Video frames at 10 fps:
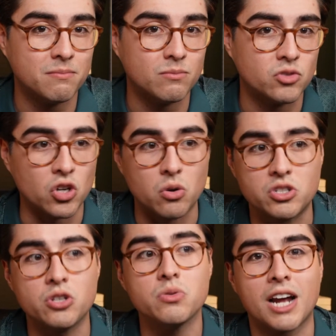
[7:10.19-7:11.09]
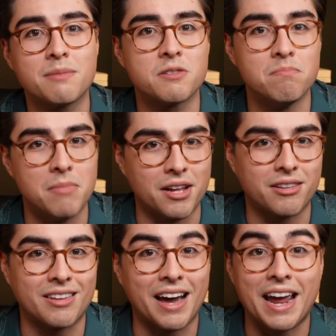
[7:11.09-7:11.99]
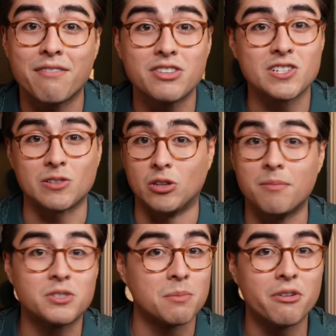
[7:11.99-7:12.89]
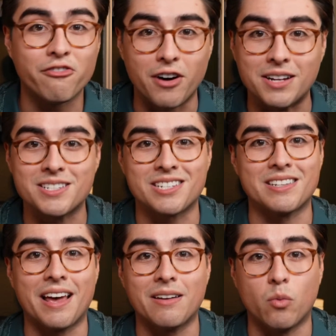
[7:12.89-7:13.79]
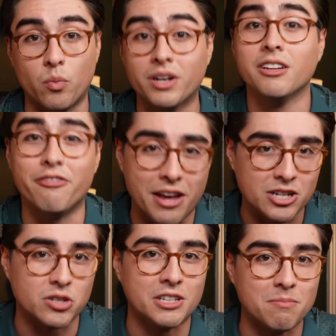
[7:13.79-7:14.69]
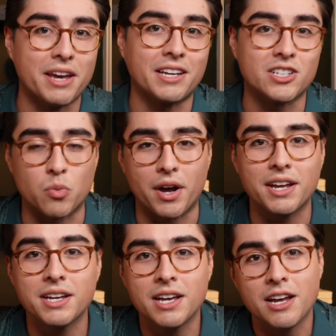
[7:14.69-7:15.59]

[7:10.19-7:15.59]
So 2 times a month, I have this lump sum of funds that will eventually make its way